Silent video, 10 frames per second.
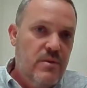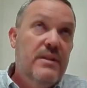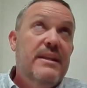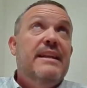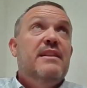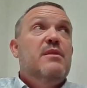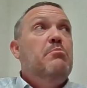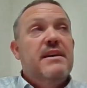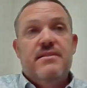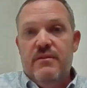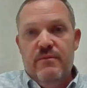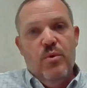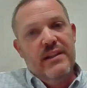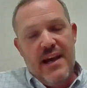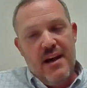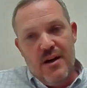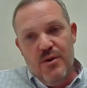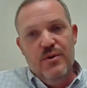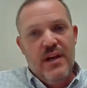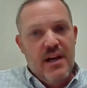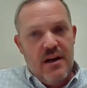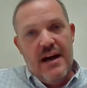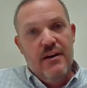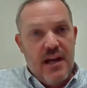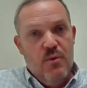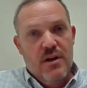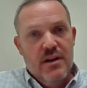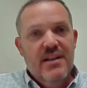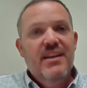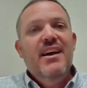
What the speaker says: getting the best of what they are, who they are, how they work,